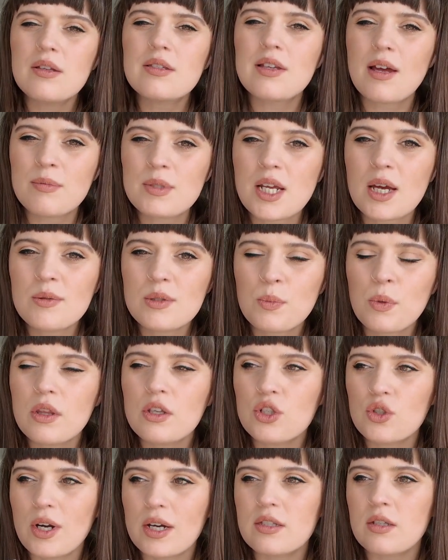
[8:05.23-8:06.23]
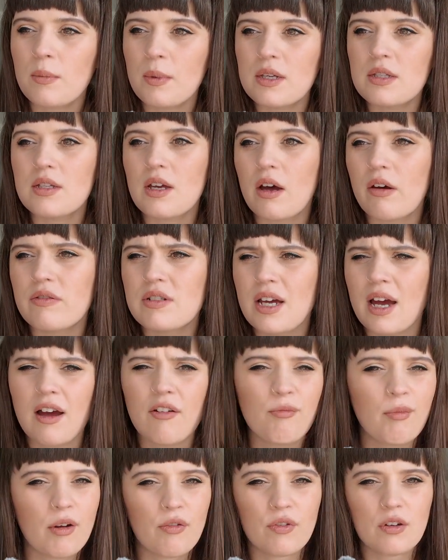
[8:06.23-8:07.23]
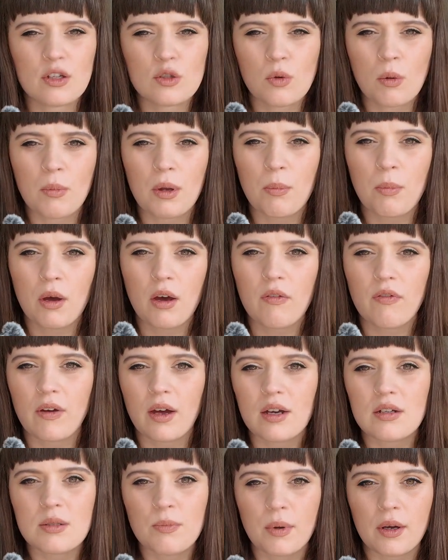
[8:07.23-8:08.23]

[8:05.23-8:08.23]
sometimes put the stress on myself to have my first one be perfect,